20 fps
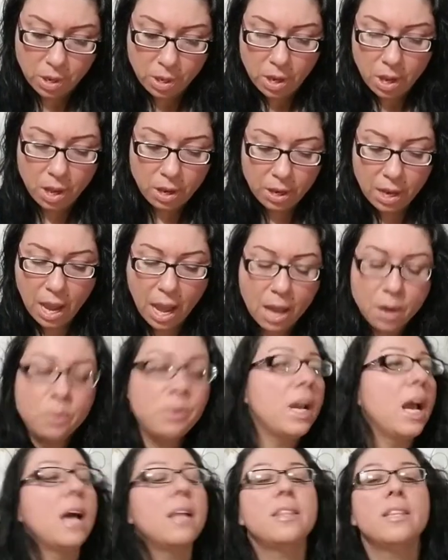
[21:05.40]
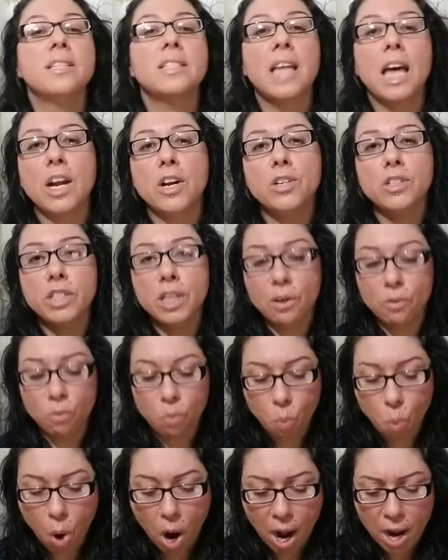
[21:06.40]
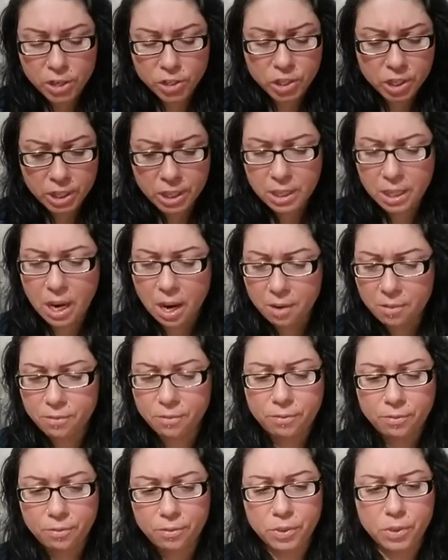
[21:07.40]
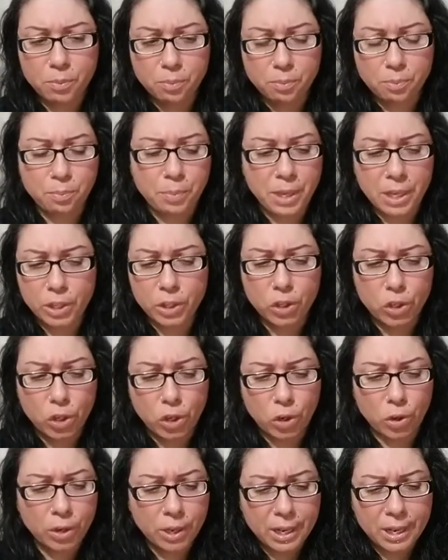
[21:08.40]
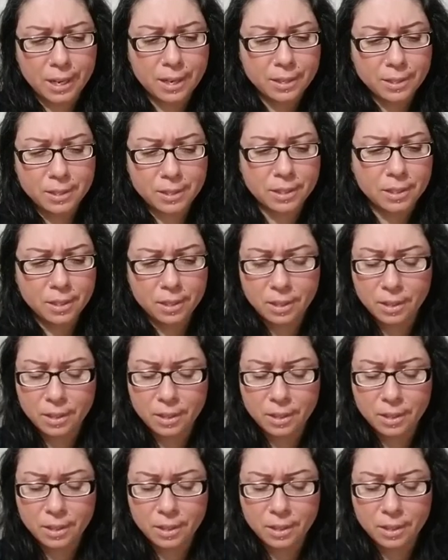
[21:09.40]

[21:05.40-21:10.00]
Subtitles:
Again, we got this energy of watching and being curious.